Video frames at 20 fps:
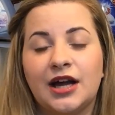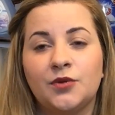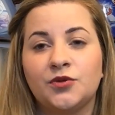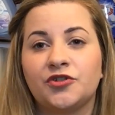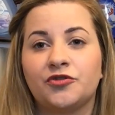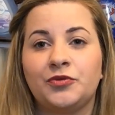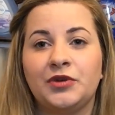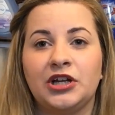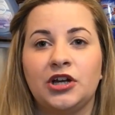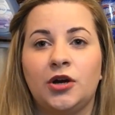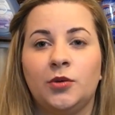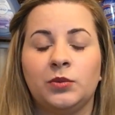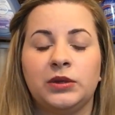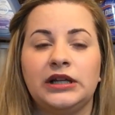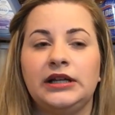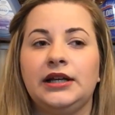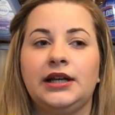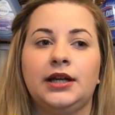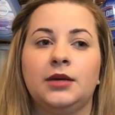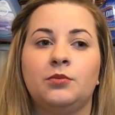That would have been
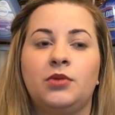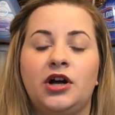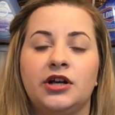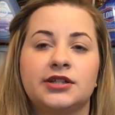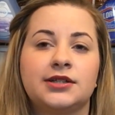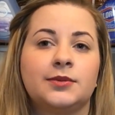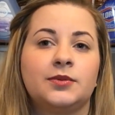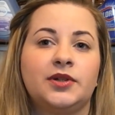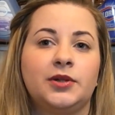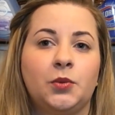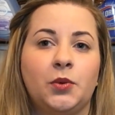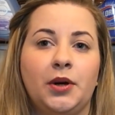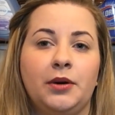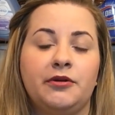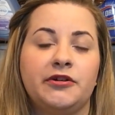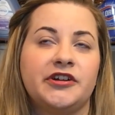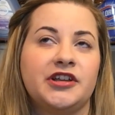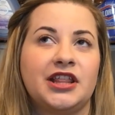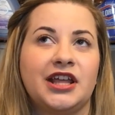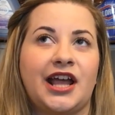completely impossible.
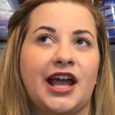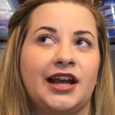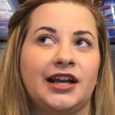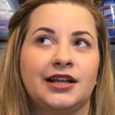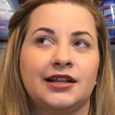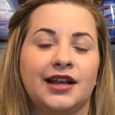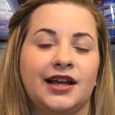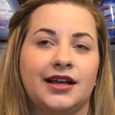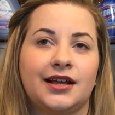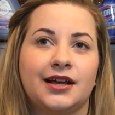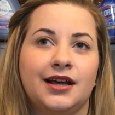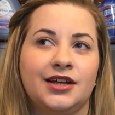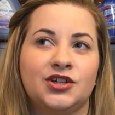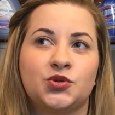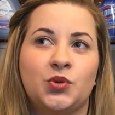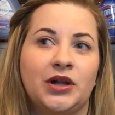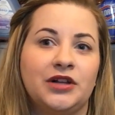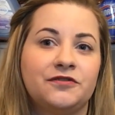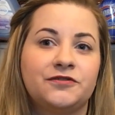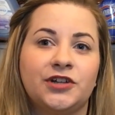We were either getting like a
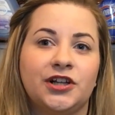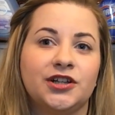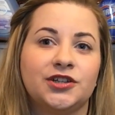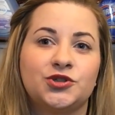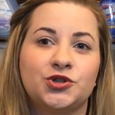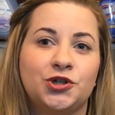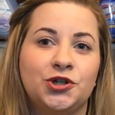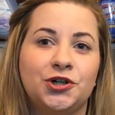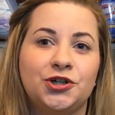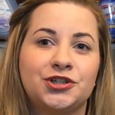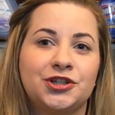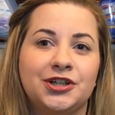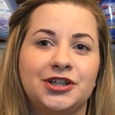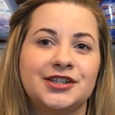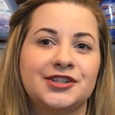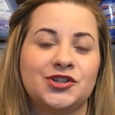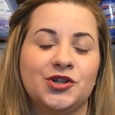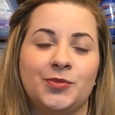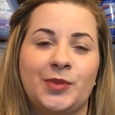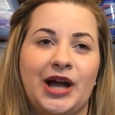$12
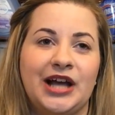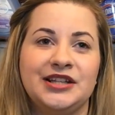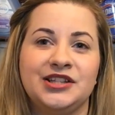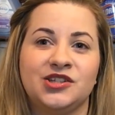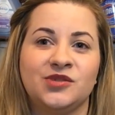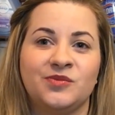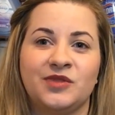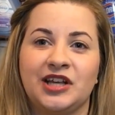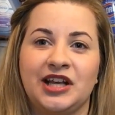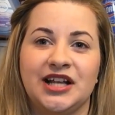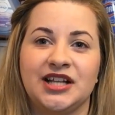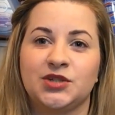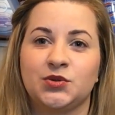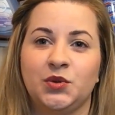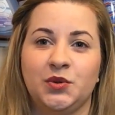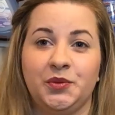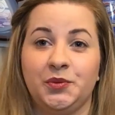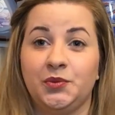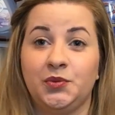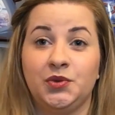total, so buying something else
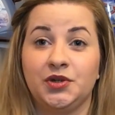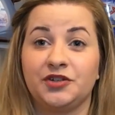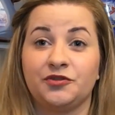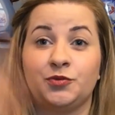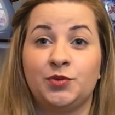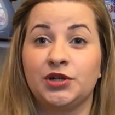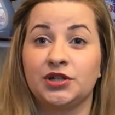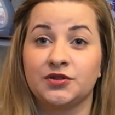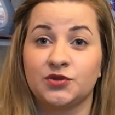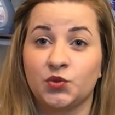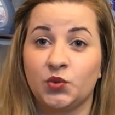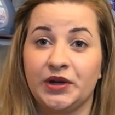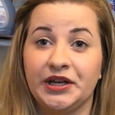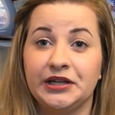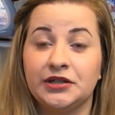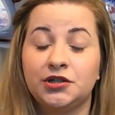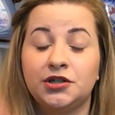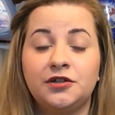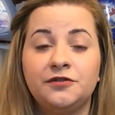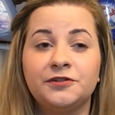would have put us
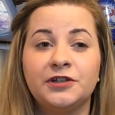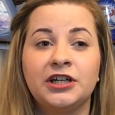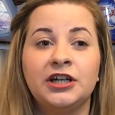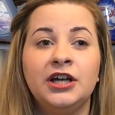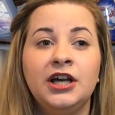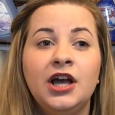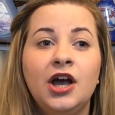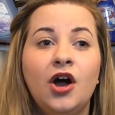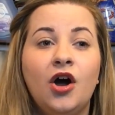way over,